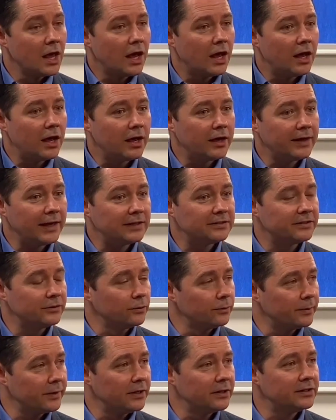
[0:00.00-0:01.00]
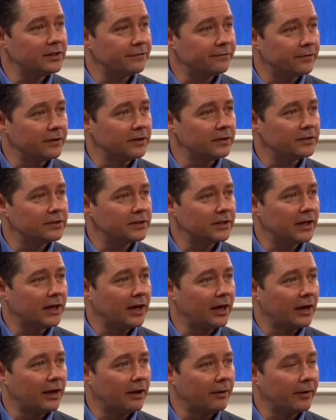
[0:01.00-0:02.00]
Uh, yes, it will be a different,
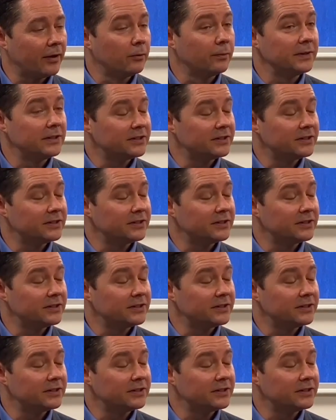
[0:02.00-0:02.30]
uh, it will be